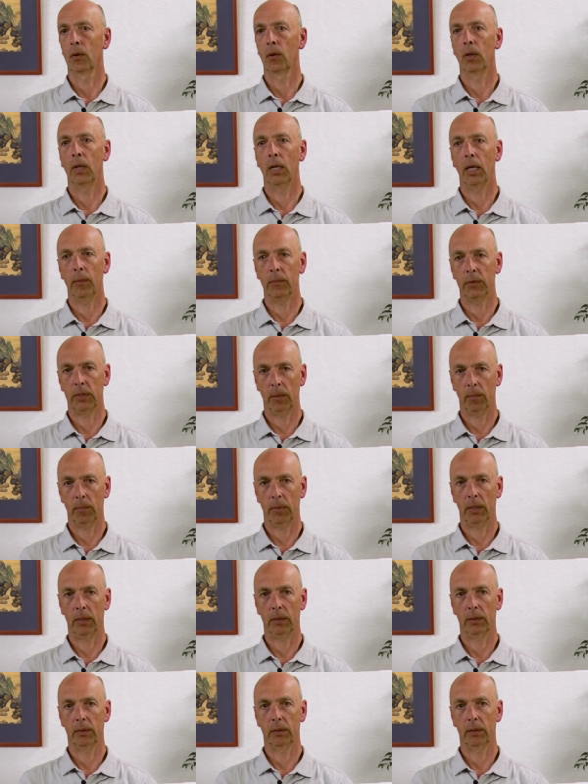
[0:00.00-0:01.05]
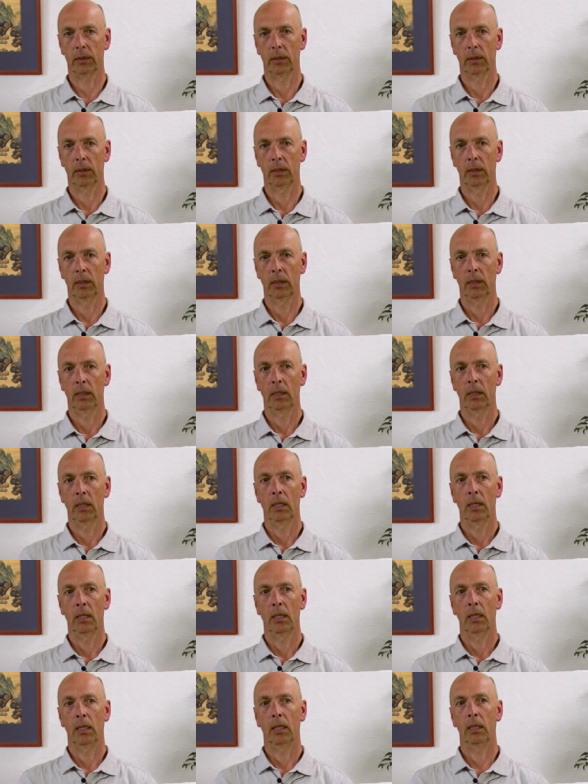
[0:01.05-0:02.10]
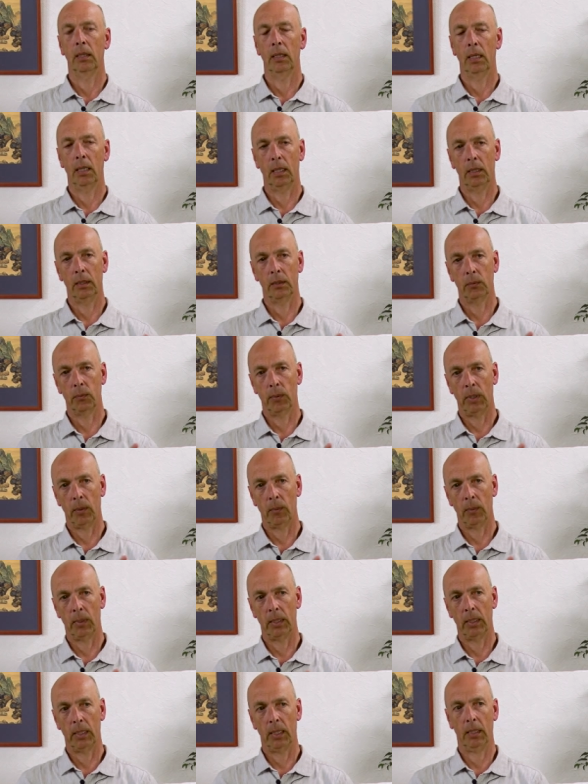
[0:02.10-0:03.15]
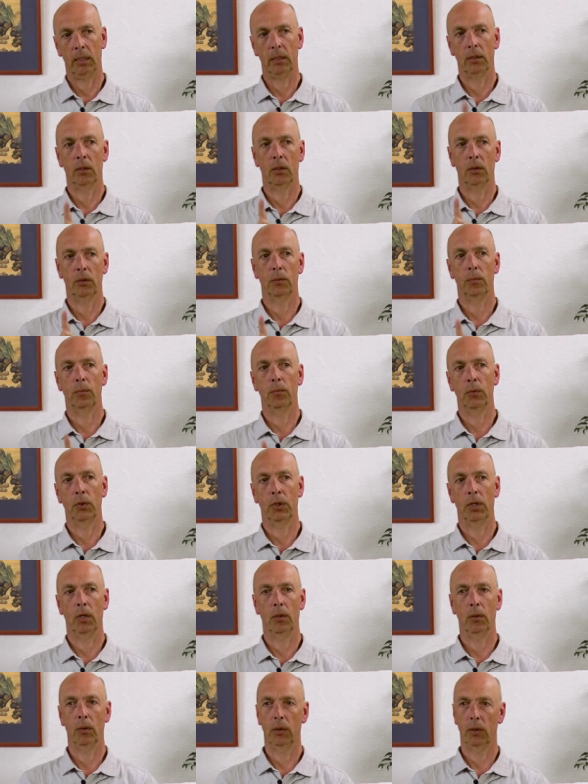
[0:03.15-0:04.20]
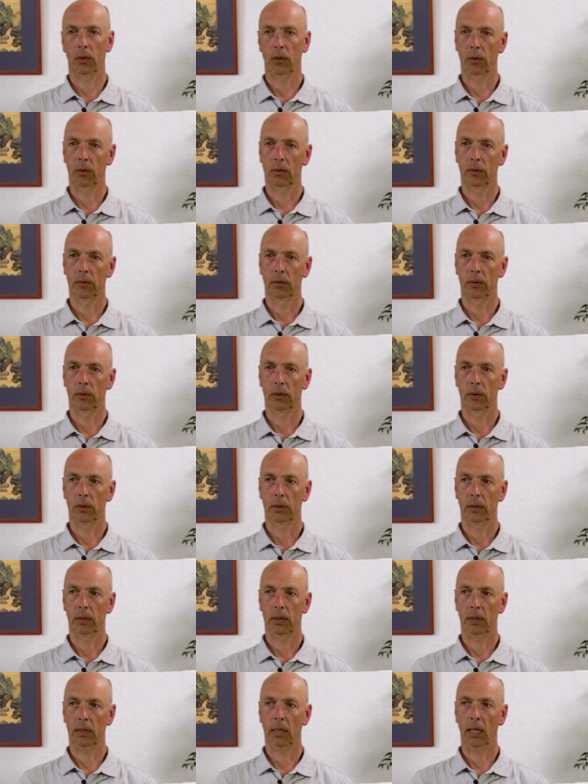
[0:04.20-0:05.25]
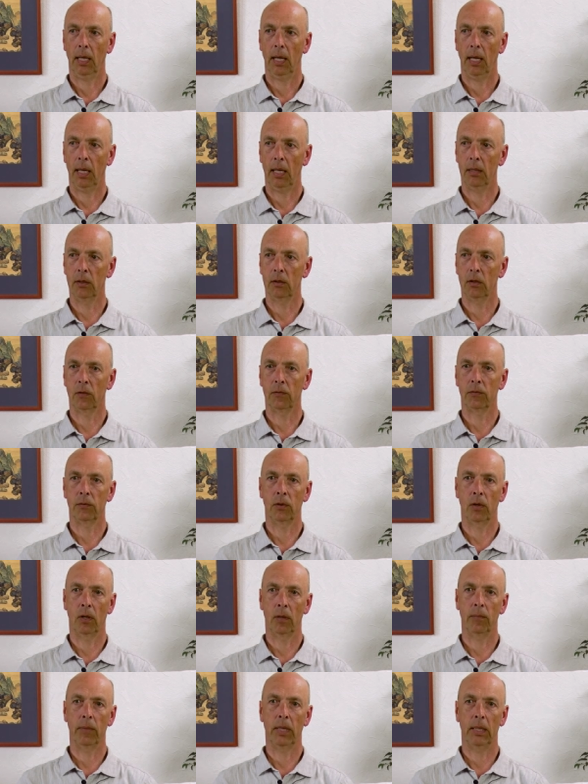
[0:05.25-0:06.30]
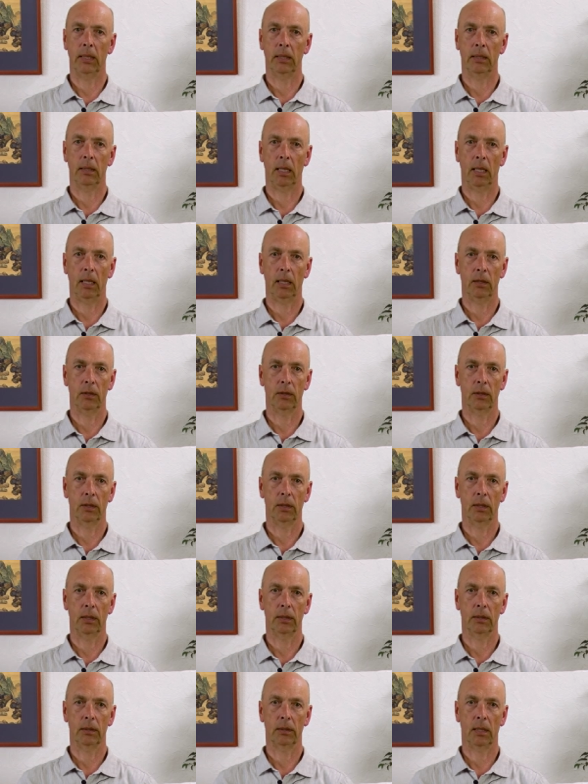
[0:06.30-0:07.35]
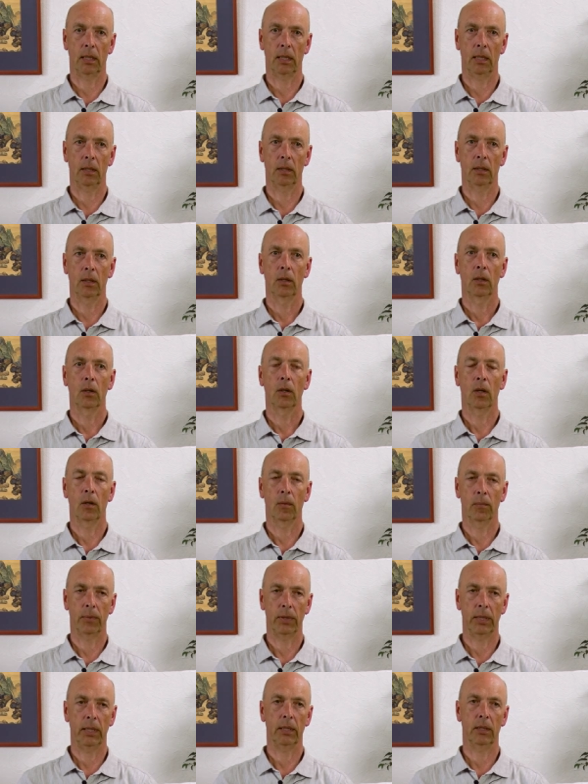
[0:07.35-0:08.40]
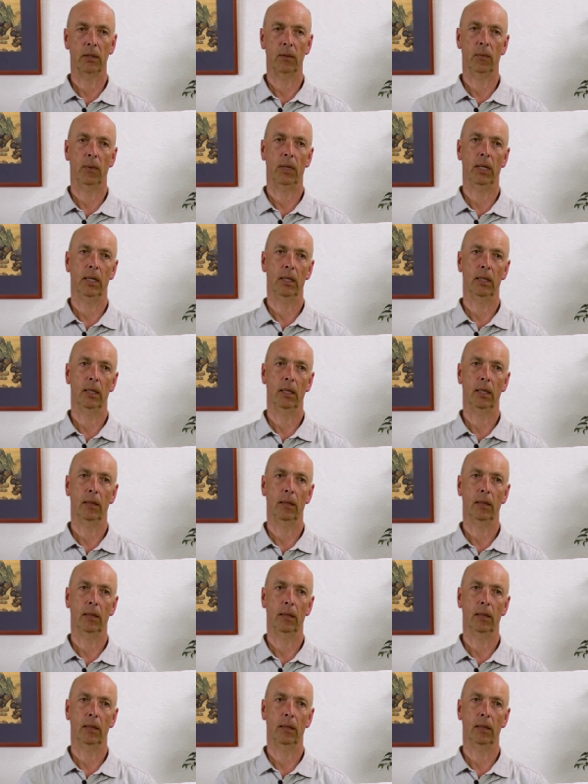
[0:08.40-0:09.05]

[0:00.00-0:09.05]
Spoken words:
or empty bliss. And that's where one enters Buddhahood. The end of non-meditation is then complete awakening.